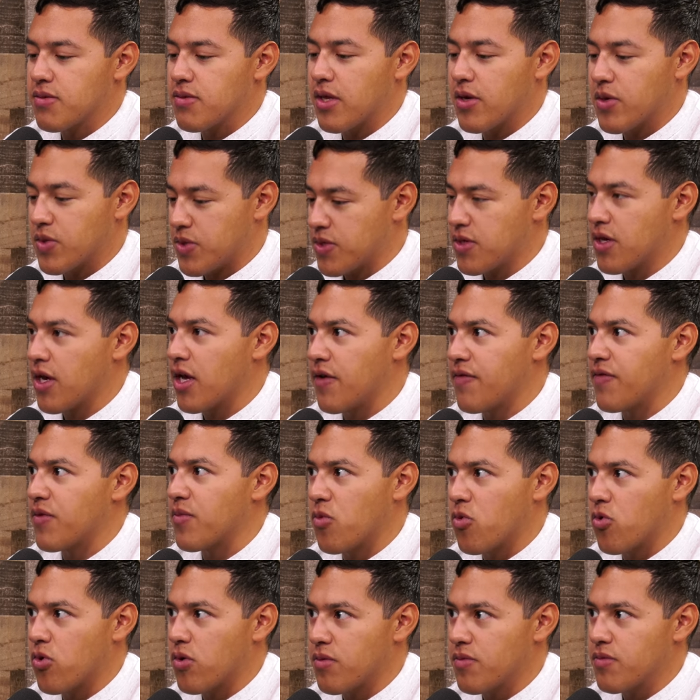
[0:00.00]
was kind of the
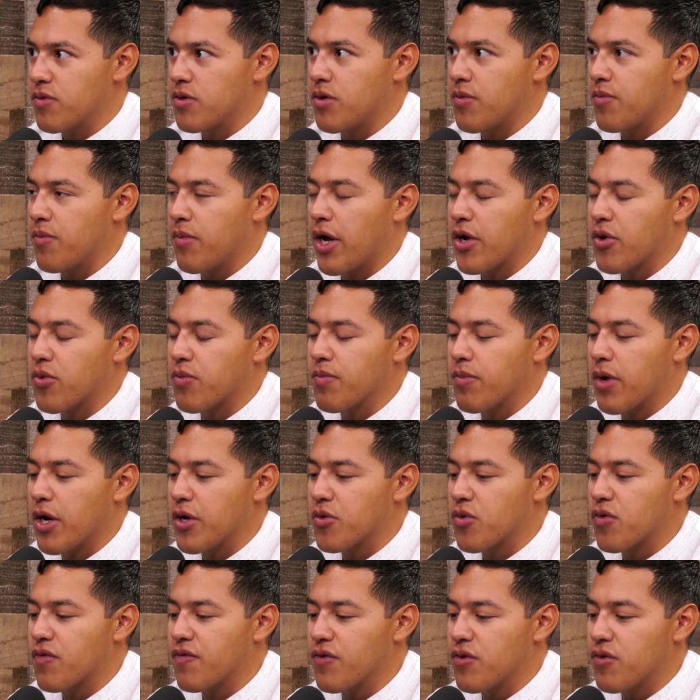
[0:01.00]
more, you know,
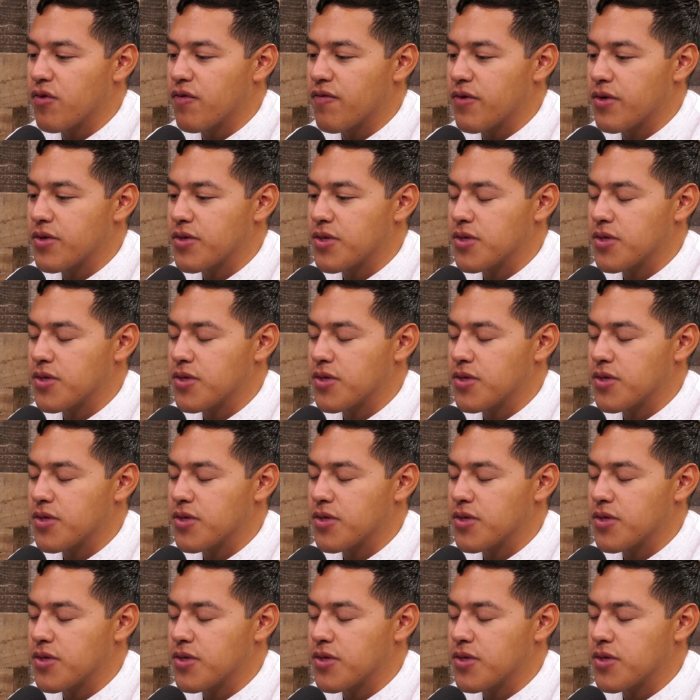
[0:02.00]
micro view of it.